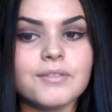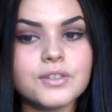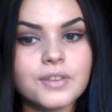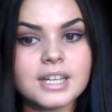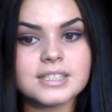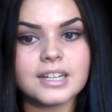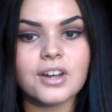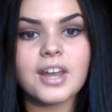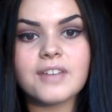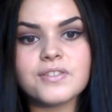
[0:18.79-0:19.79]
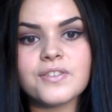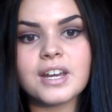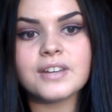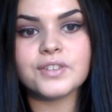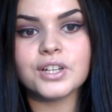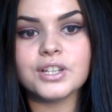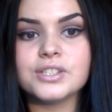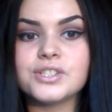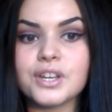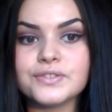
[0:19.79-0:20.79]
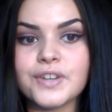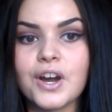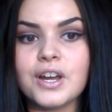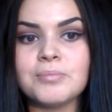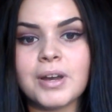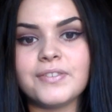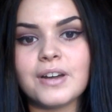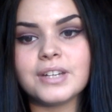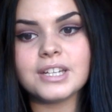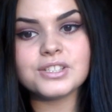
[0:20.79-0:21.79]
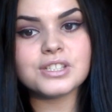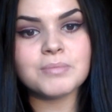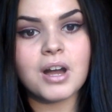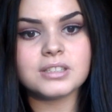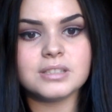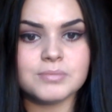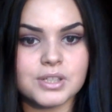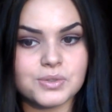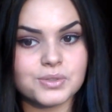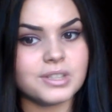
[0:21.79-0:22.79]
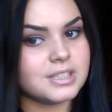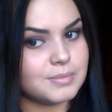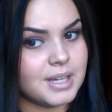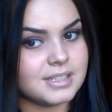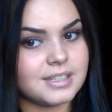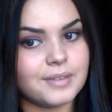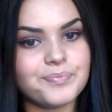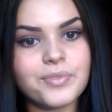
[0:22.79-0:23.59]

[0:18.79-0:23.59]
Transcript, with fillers: and reflecting on everything I have learned so far in my Foundation to Marketing module this semester.